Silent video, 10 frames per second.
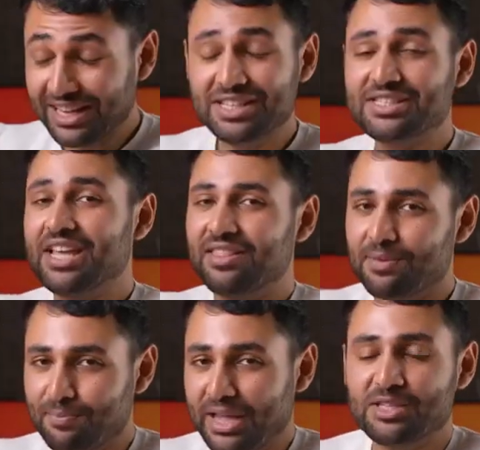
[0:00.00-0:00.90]
is the
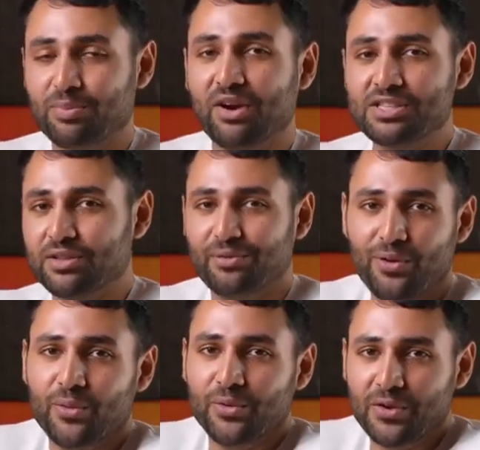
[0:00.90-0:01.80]
base price of the
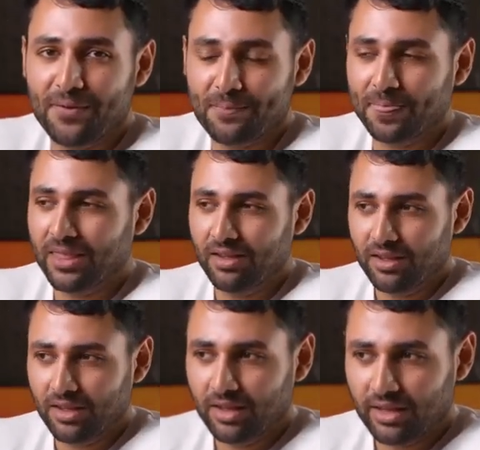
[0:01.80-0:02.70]
phone.
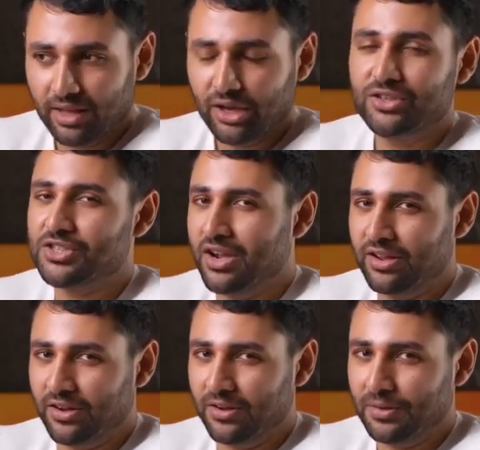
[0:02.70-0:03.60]
In
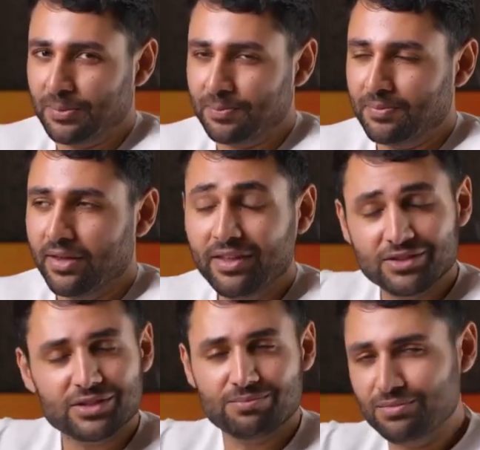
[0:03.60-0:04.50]
China. And
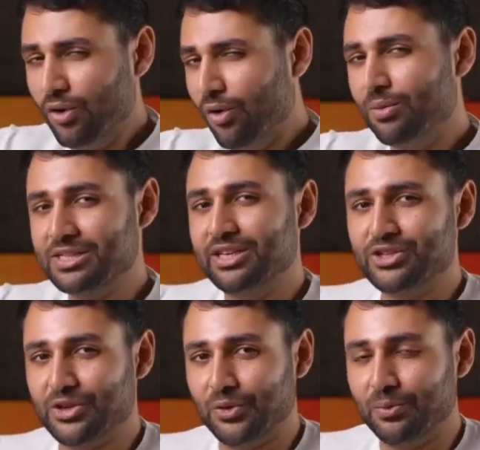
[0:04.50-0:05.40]
that's not always an
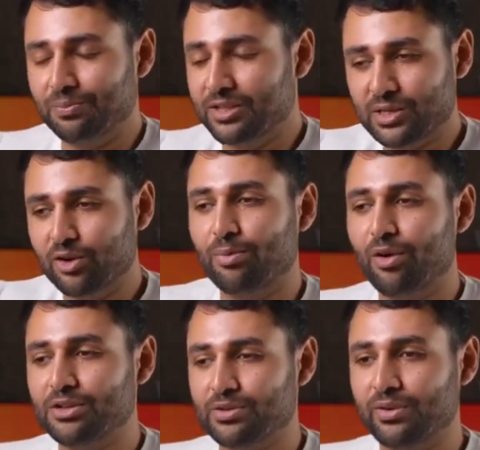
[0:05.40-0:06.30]
issue. There's a lot of
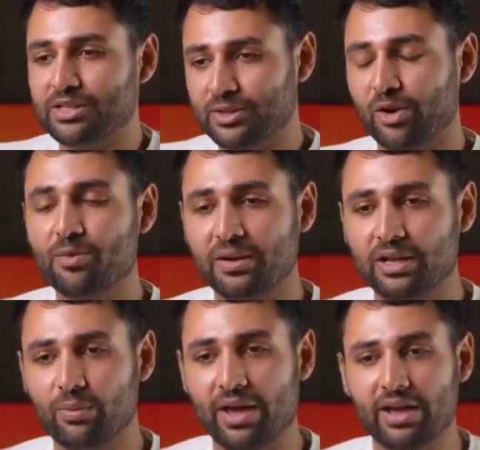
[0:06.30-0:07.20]
products that release
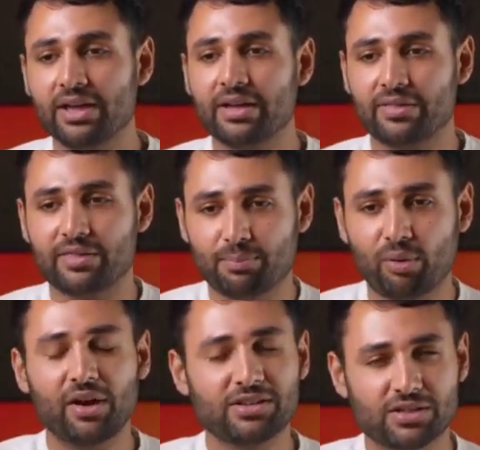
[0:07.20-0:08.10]
globally where the
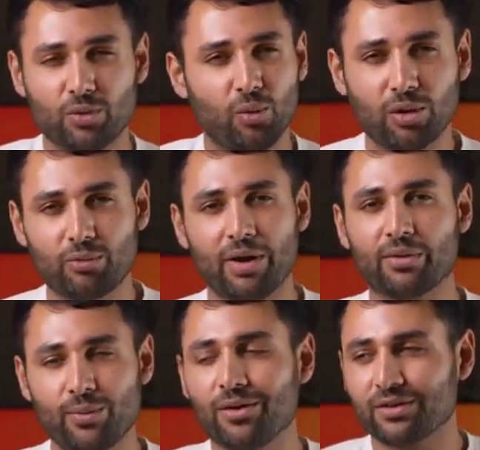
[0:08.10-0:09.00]
price all around
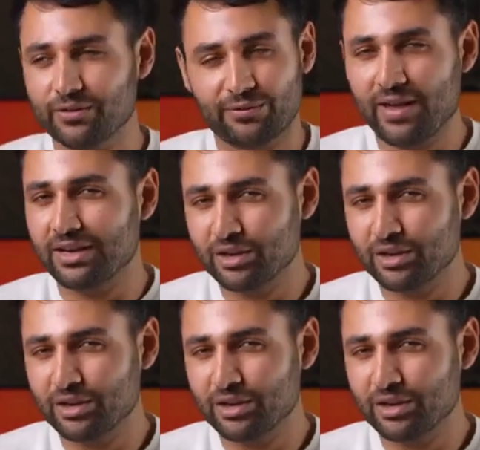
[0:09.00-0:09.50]
the world is fairly